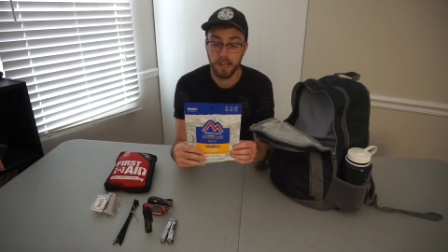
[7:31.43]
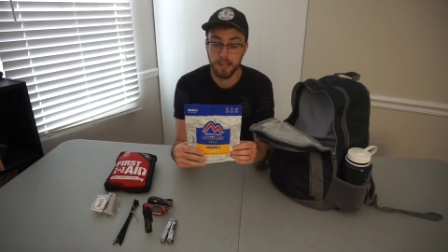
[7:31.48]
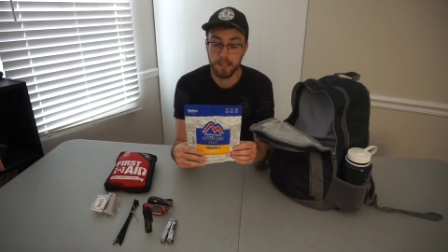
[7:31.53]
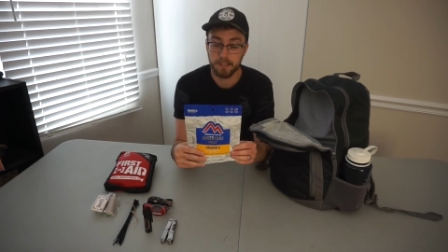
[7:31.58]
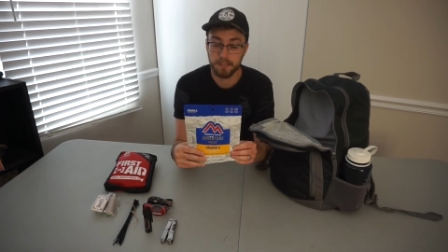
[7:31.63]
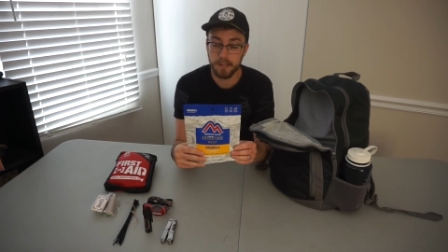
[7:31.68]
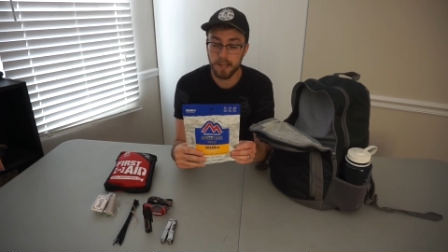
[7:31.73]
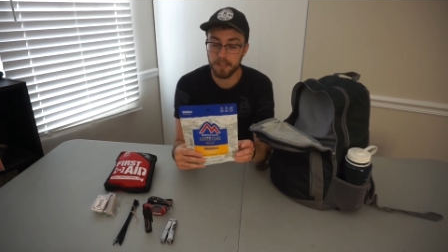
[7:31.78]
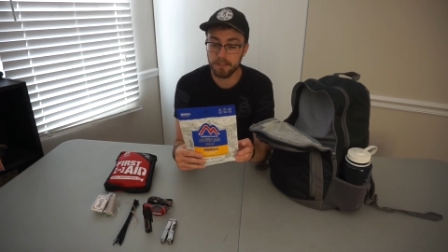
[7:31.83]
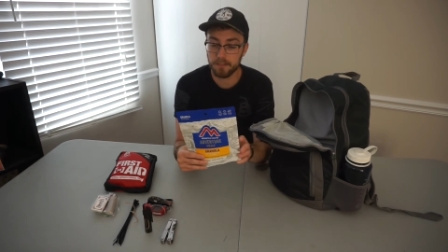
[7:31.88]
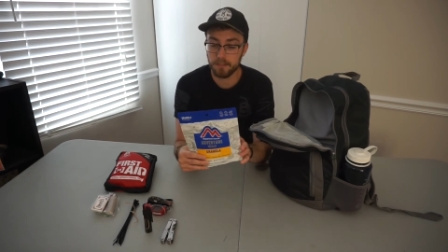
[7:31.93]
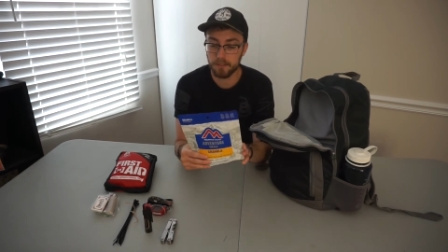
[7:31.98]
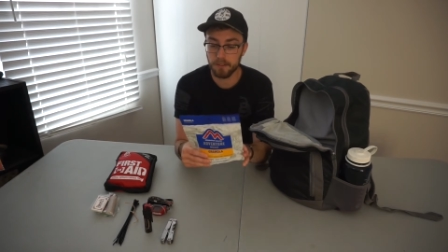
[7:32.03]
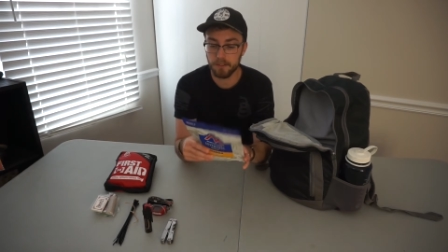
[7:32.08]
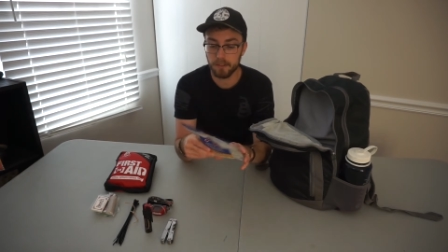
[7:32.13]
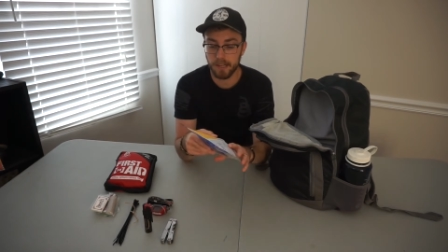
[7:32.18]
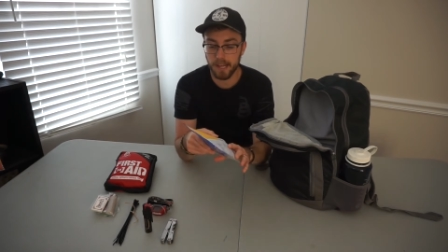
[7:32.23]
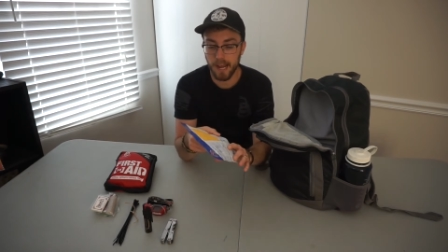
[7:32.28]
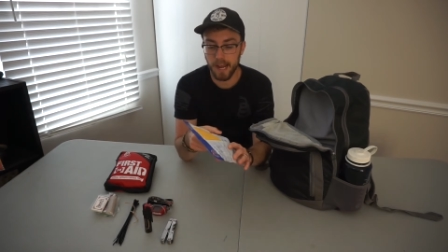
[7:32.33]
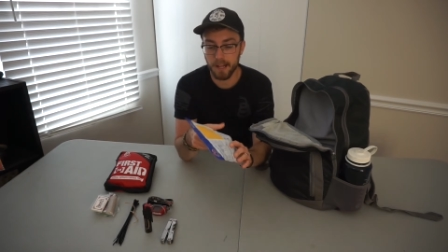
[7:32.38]
It's nice,
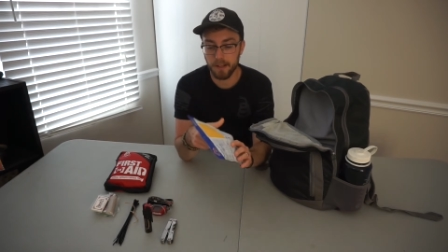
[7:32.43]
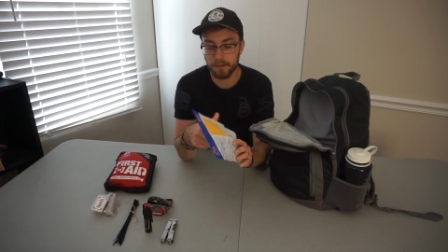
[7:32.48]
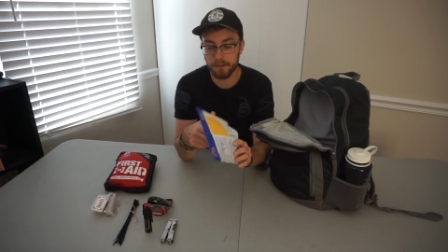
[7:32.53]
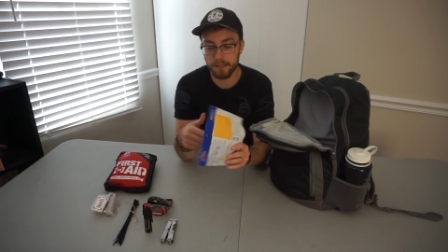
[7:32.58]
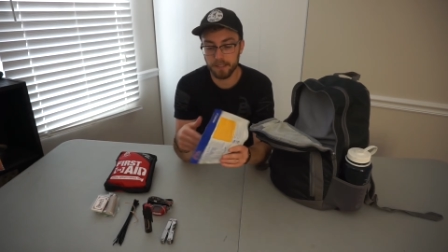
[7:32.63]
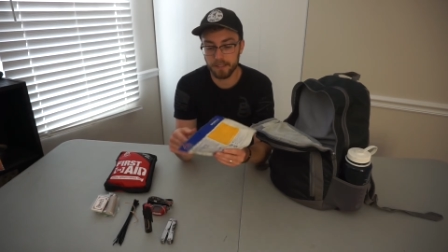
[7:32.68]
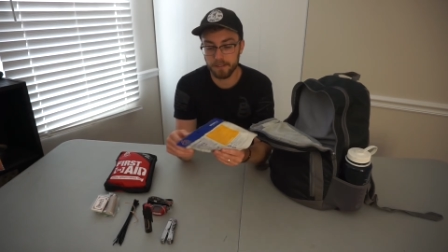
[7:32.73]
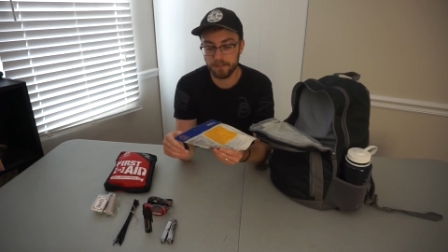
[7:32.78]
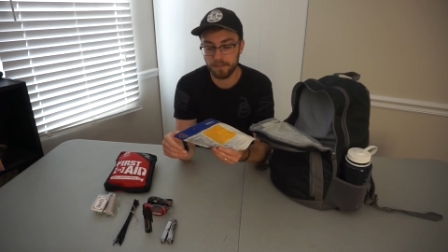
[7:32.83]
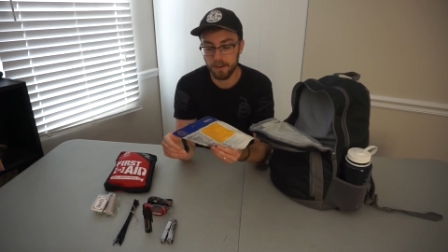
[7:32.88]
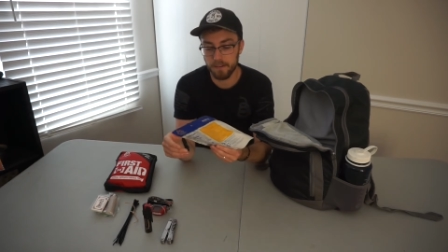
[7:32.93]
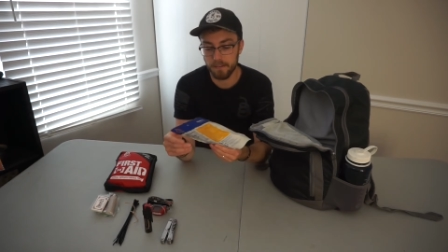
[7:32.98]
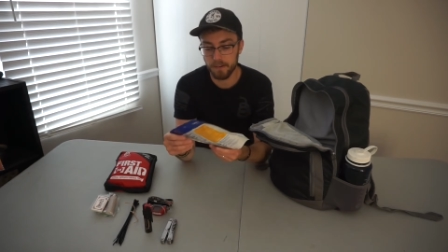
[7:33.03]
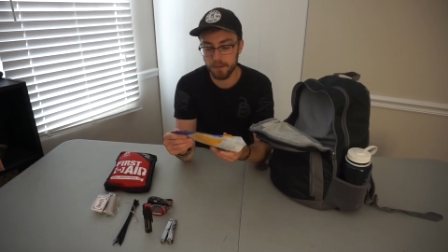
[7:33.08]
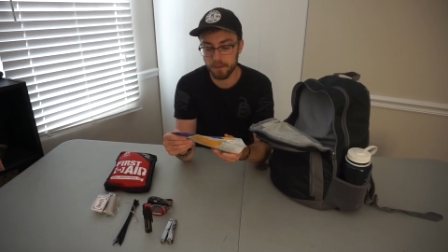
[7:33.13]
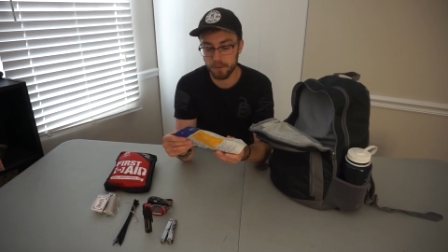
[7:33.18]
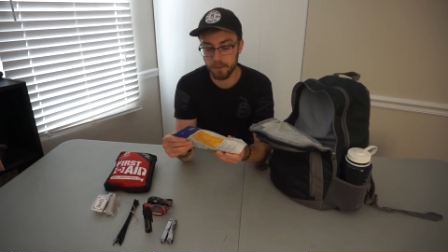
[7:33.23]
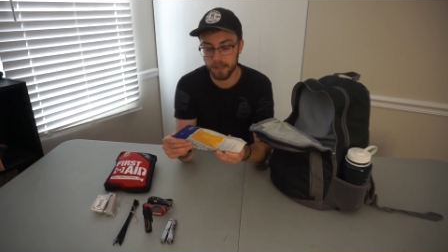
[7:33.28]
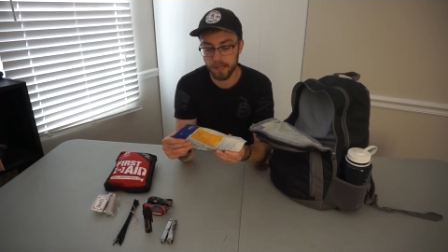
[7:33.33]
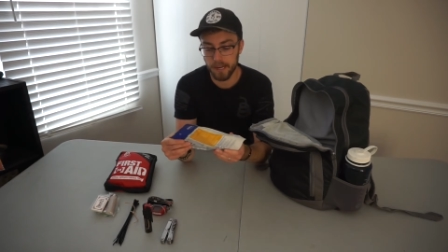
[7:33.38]
good calories,
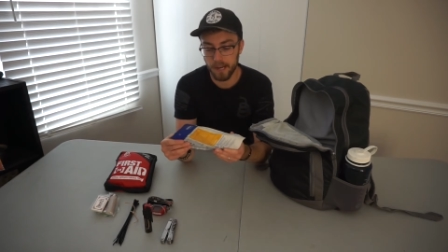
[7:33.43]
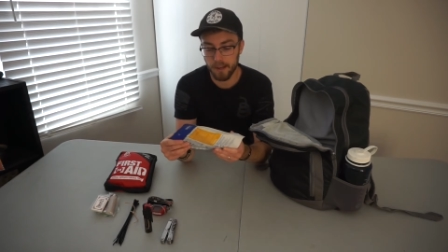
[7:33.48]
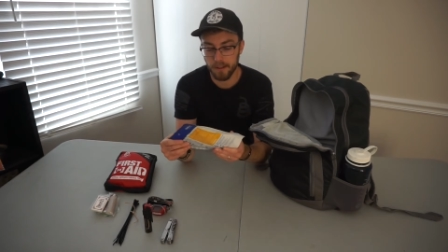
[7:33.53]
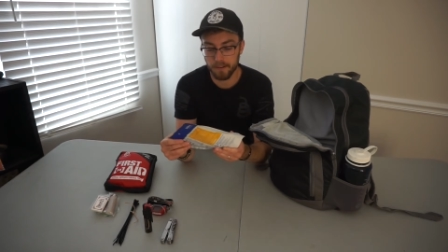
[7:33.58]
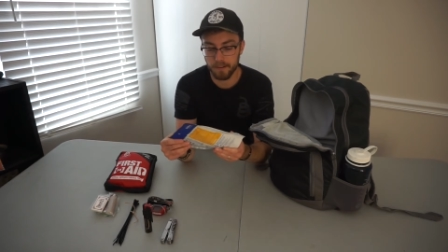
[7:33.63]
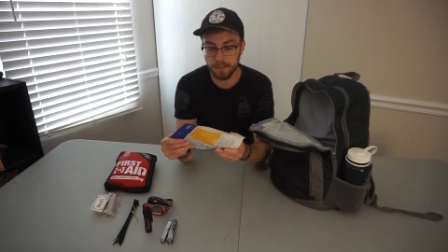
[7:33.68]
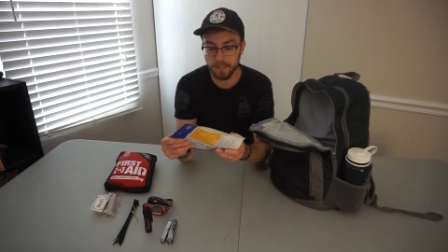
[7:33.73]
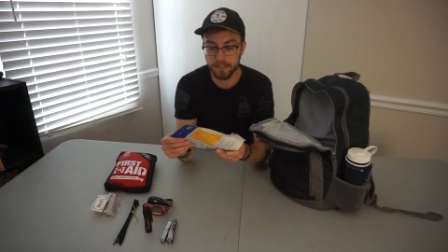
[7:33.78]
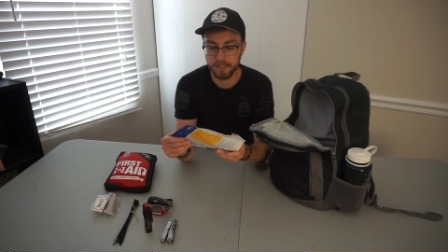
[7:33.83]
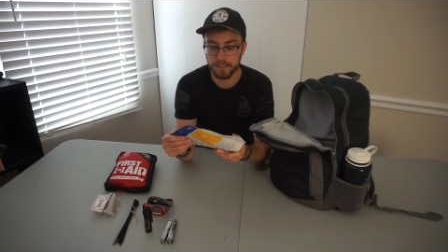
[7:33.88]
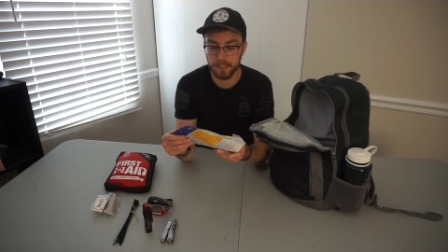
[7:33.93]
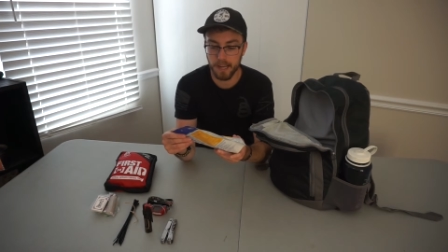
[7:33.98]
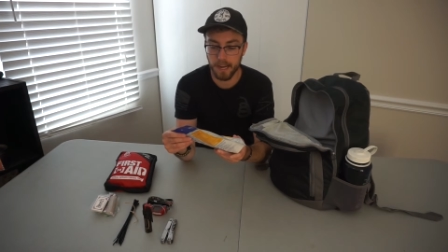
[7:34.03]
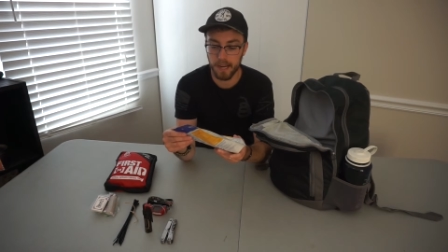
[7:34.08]
520 calories,